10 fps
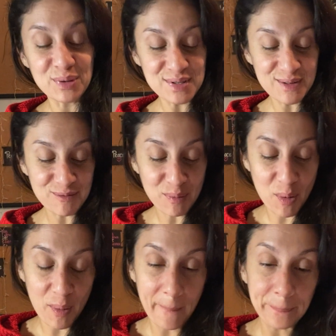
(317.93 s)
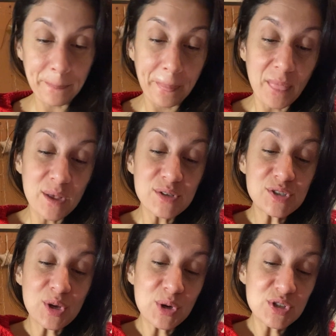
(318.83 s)
of Baal,
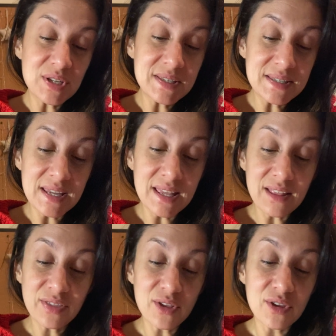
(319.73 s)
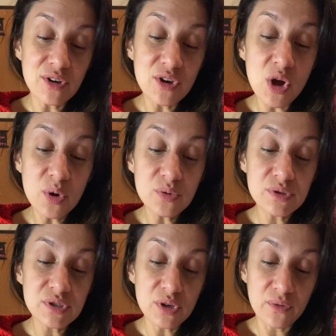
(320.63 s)
"Search and see that no
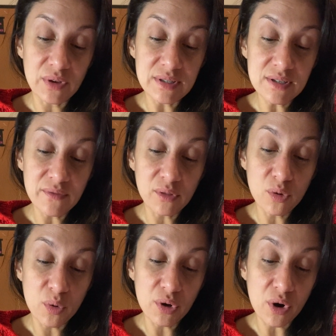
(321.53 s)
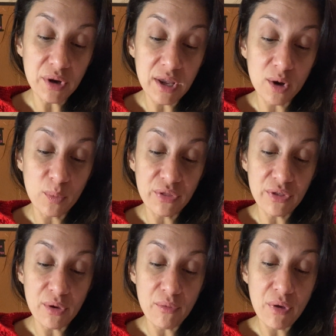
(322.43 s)
servants of the Lord are here with
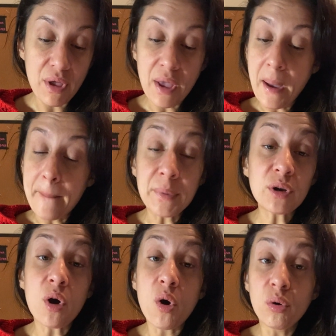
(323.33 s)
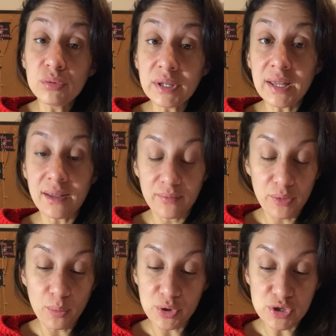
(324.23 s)
you, but only
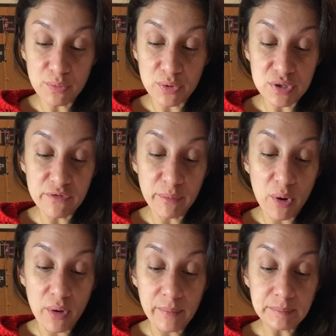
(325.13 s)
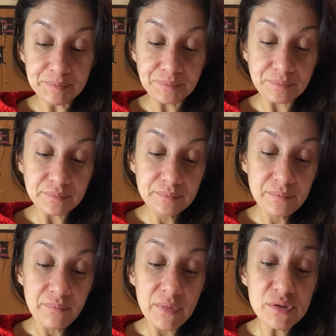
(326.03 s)
the worshippers of Baal."
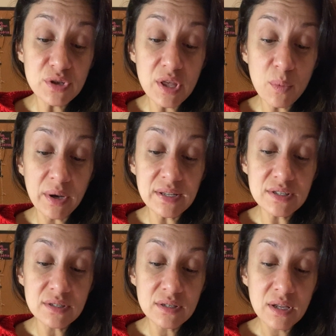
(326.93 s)
So they went in